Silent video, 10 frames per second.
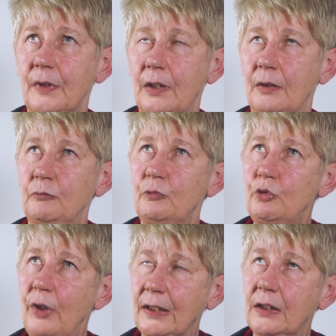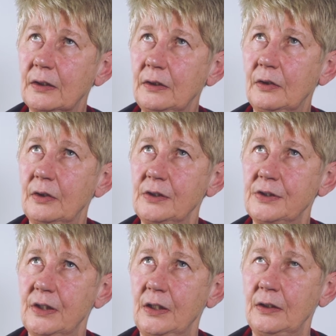
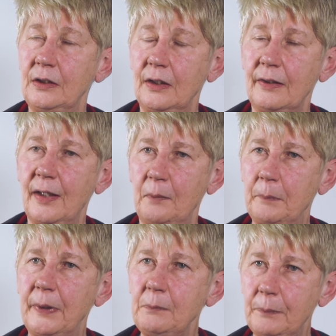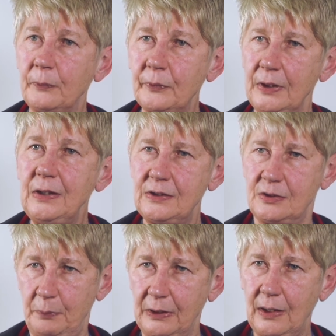recognising that people need
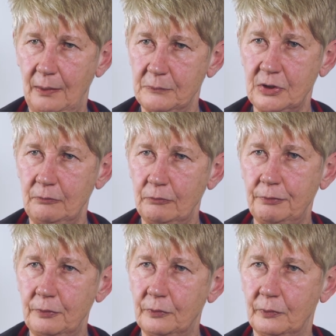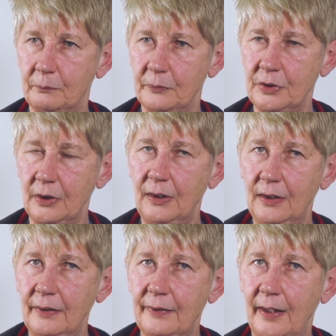to be kept informed
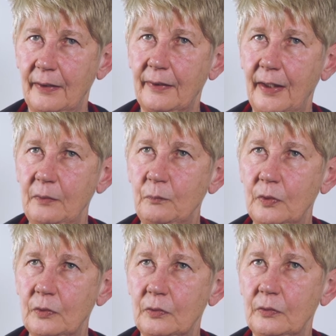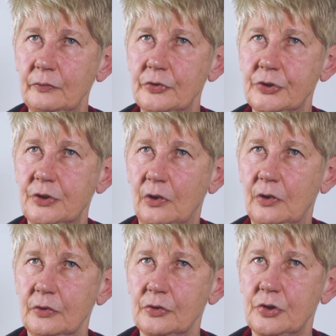that they will
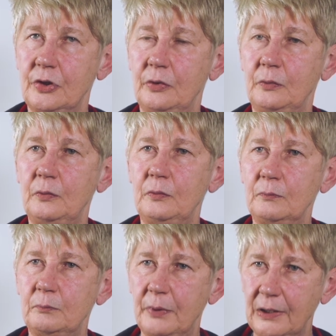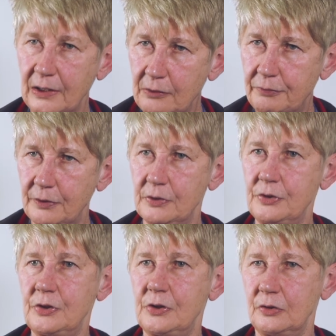start to believe
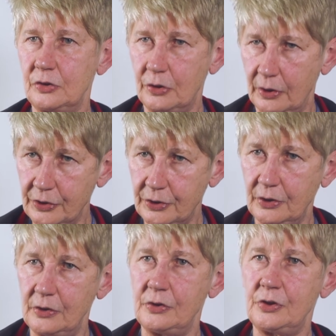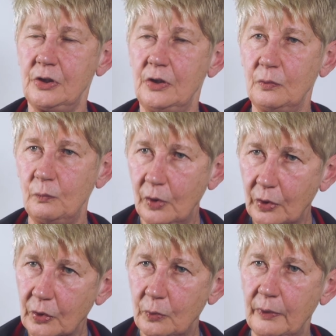us, trust us,
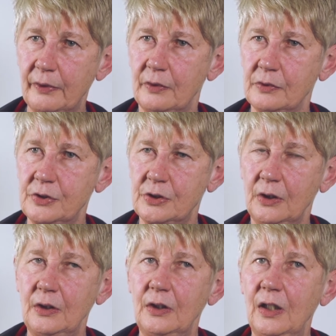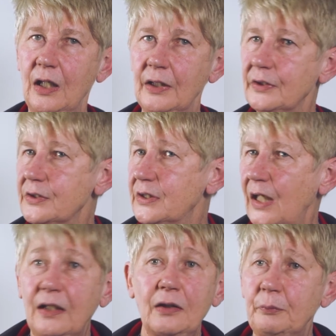work with us,
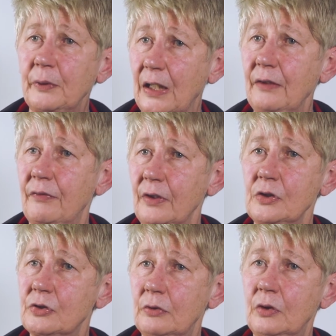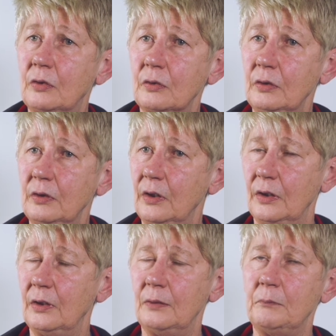understand if we get things wrong,
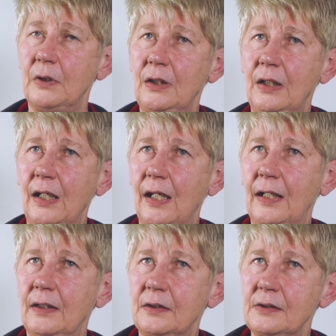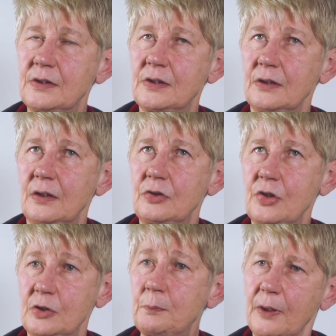and
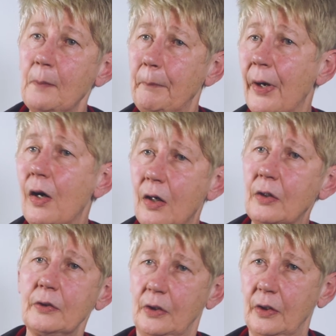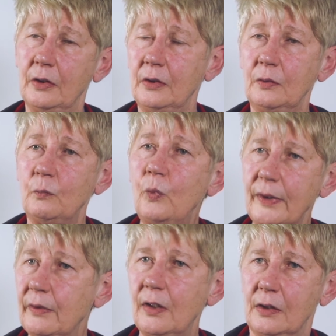just be a partner
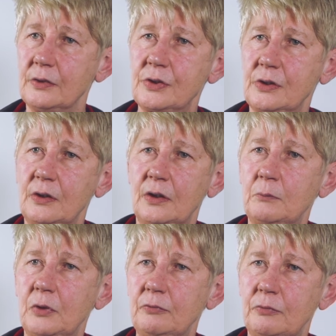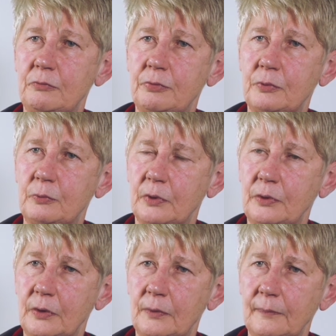with us in moving forward.